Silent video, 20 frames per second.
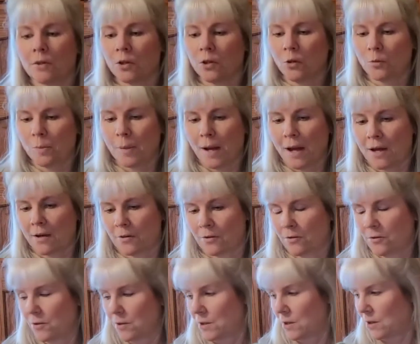of the cute
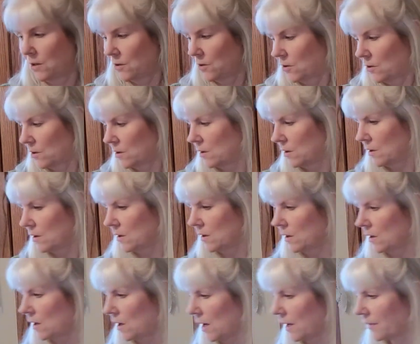patterns in here.
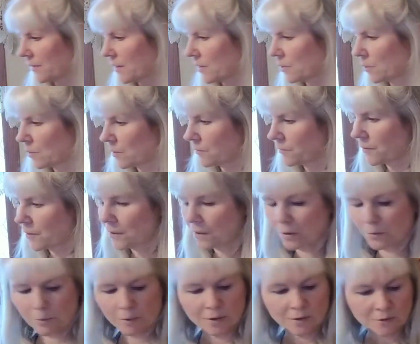I thought they were
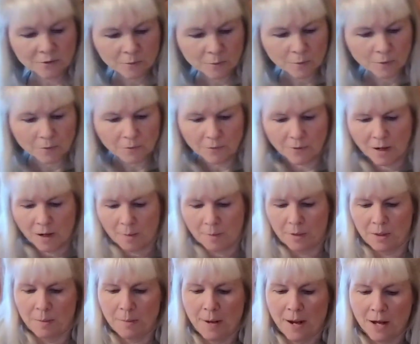fairly reasonable for how
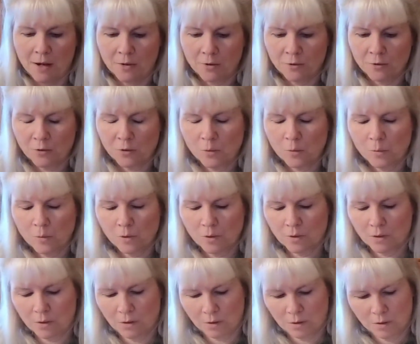many patterns there
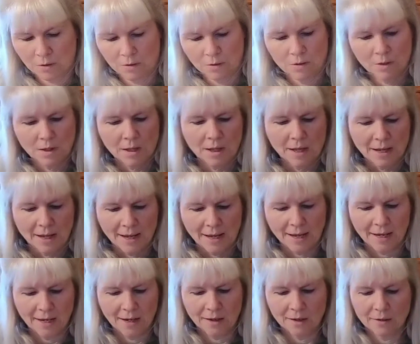were.
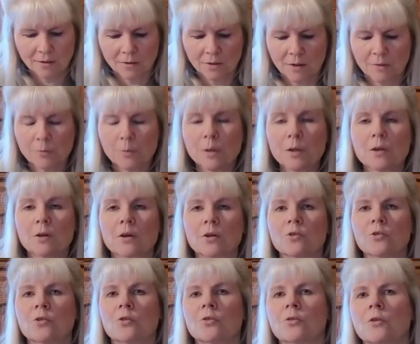And if we look
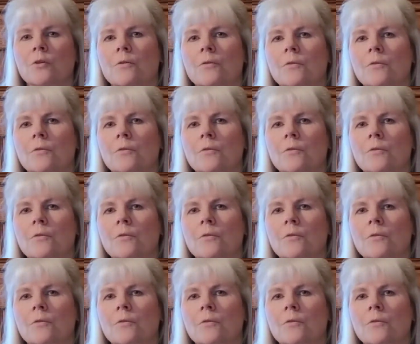at just